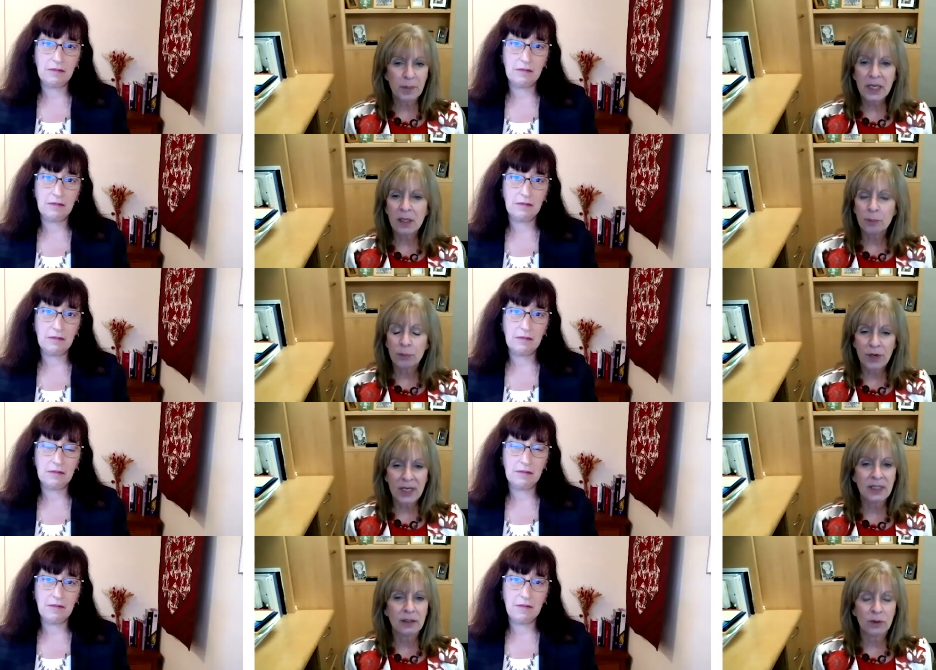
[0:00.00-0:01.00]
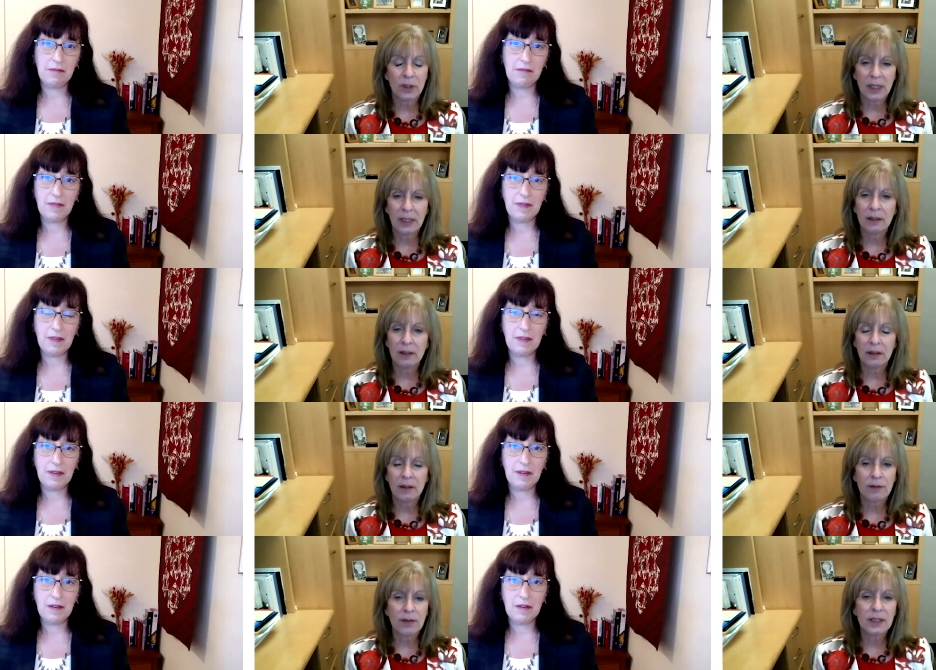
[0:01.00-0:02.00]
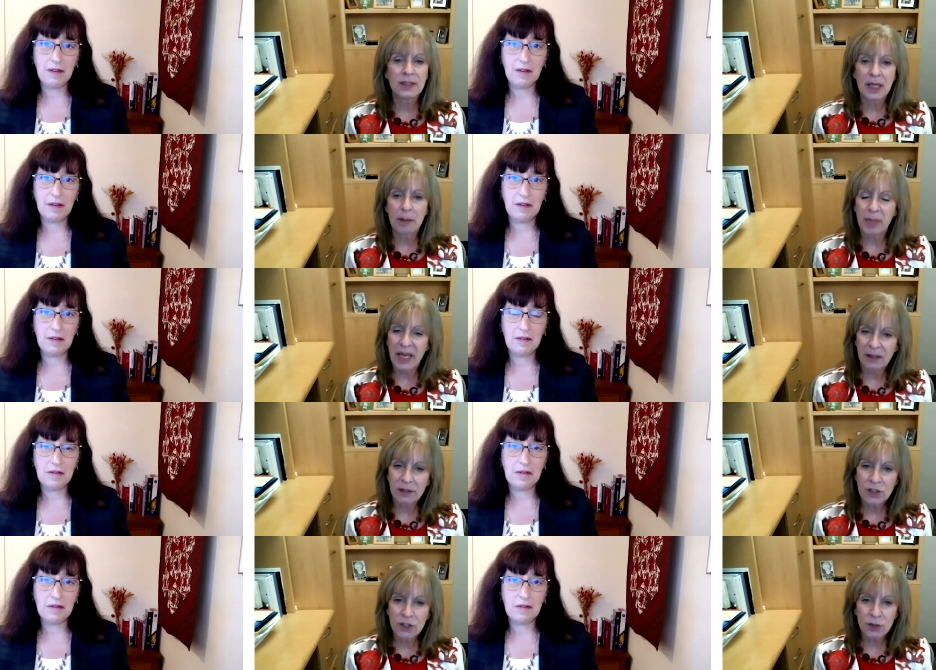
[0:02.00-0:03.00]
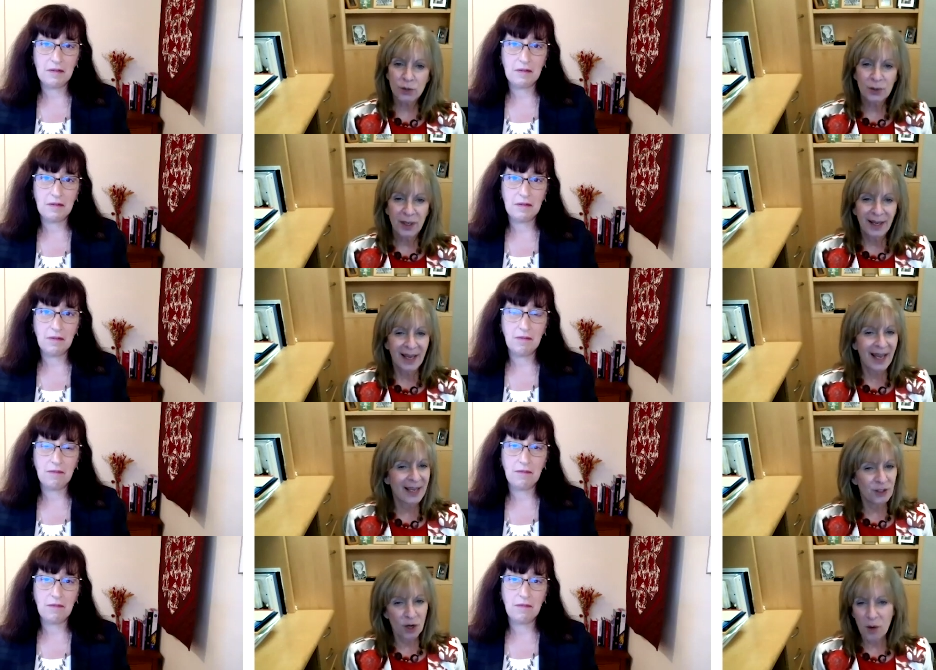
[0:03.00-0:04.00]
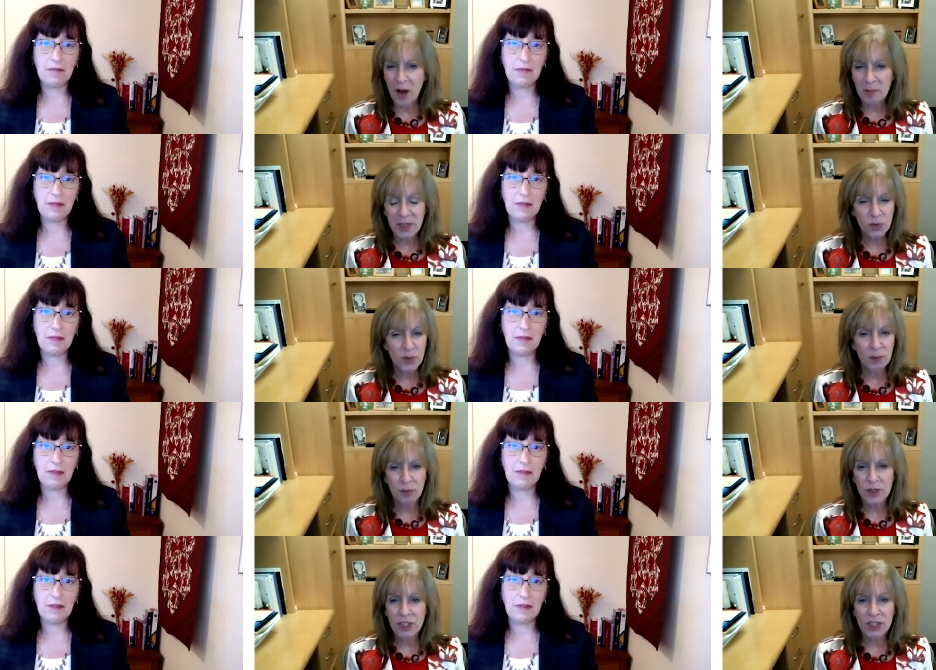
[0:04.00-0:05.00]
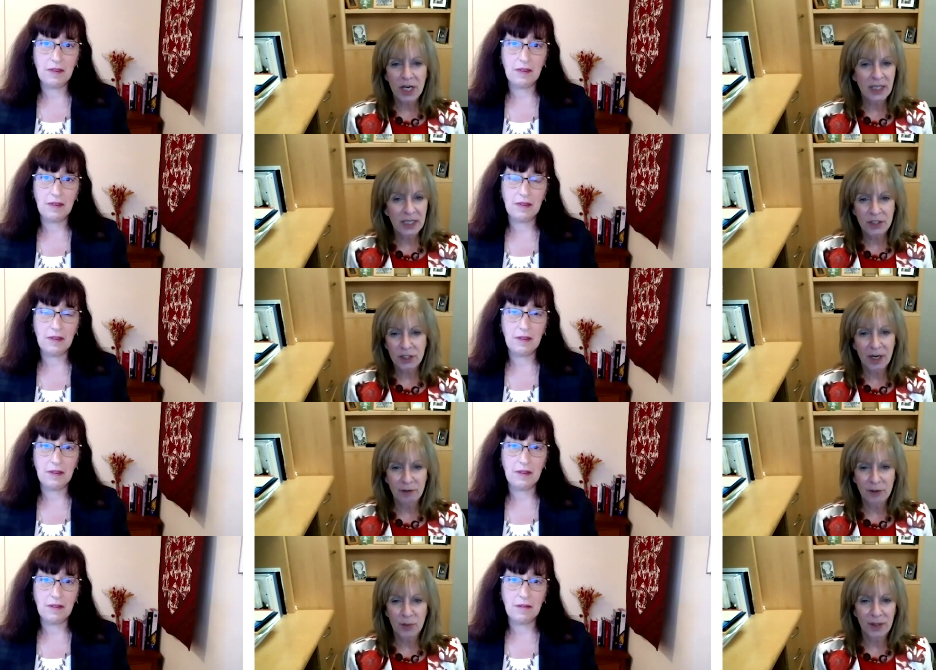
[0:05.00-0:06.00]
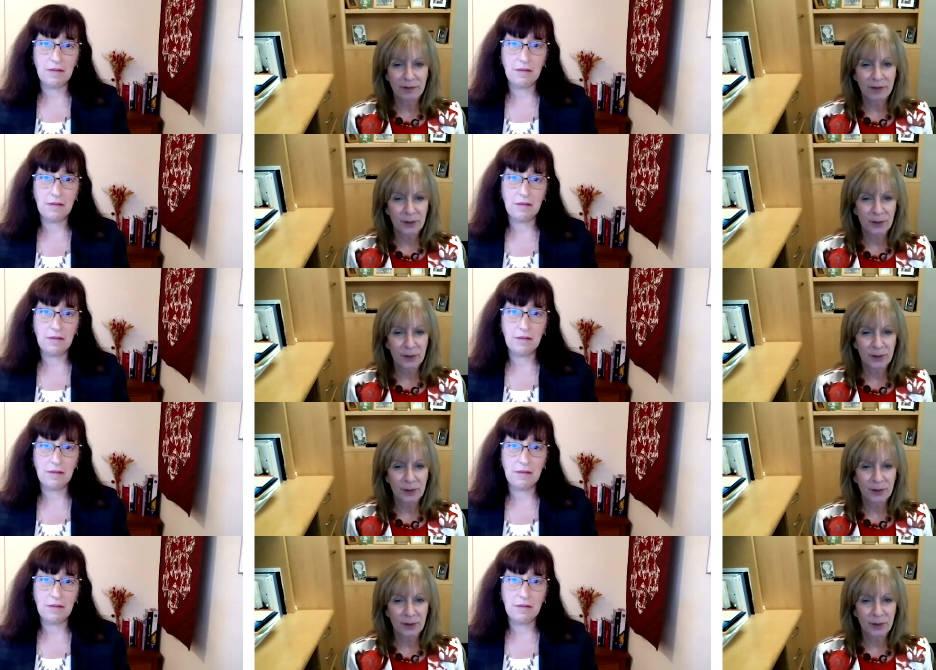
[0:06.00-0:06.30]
Speaker 1: Be present in the things that balance you, and know how much we appreciate each and every one of